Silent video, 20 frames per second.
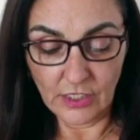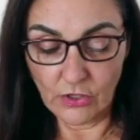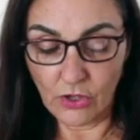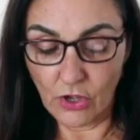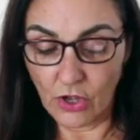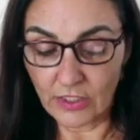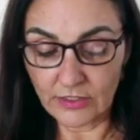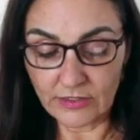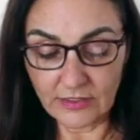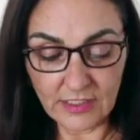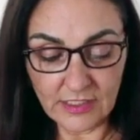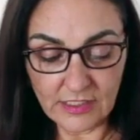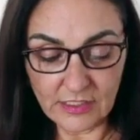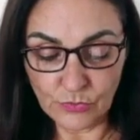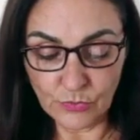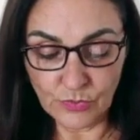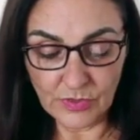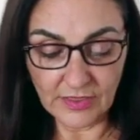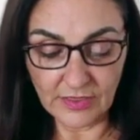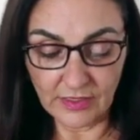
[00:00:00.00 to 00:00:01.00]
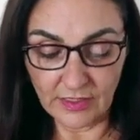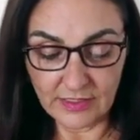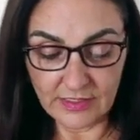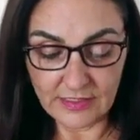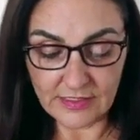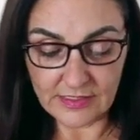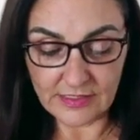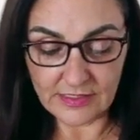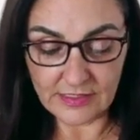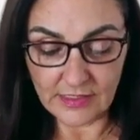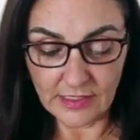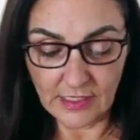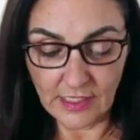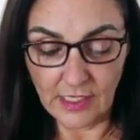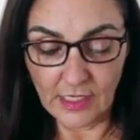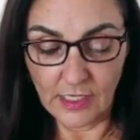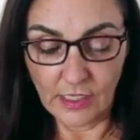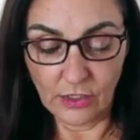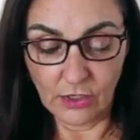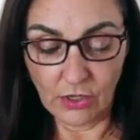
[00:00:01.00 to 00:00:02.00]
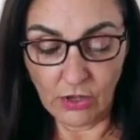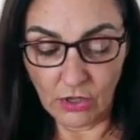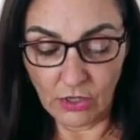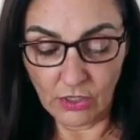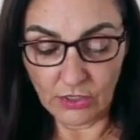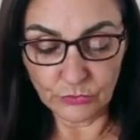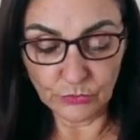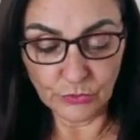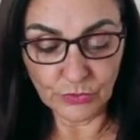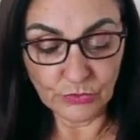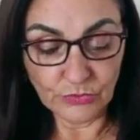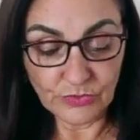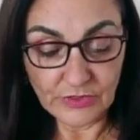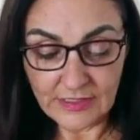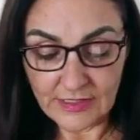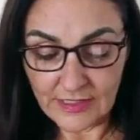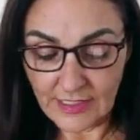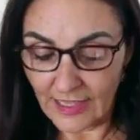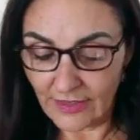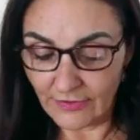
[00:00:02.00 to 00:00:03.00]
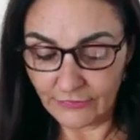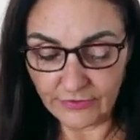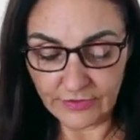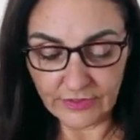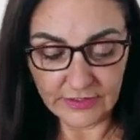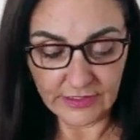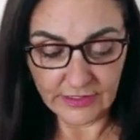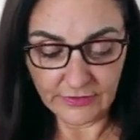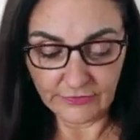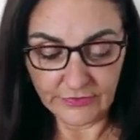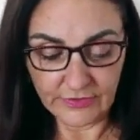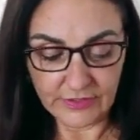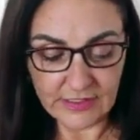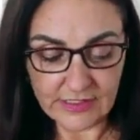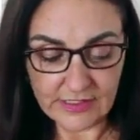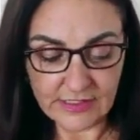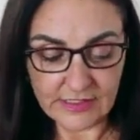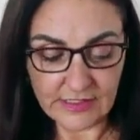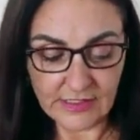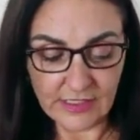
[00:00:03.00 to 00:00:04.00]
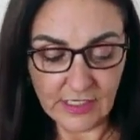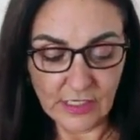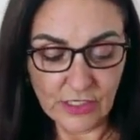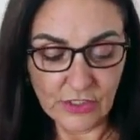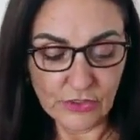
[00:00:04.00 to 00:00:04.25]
God is with us, God will never leave us.